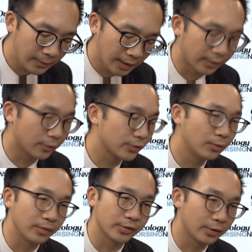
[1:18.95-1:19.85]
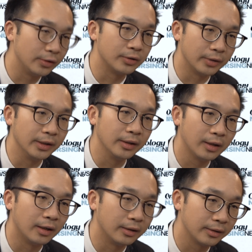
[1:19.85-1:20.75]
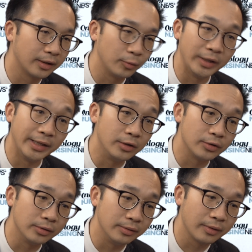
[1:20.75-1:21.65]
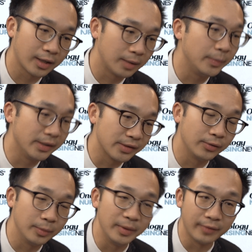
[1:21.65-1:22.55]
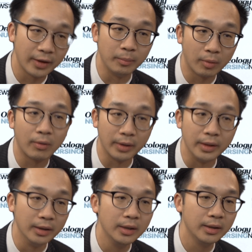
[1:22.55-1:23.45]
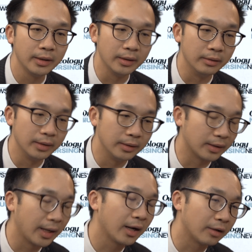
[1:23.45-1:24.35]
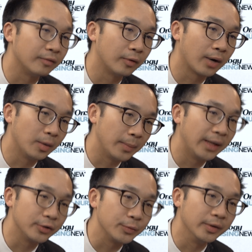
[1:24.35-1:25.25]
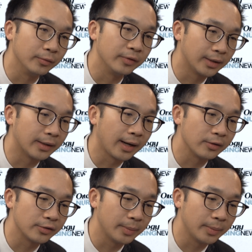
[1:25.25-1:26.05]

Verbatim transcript: and also with surgery, uh, I think radiation therapy is going to be very important in, in the care for our management with lung cancer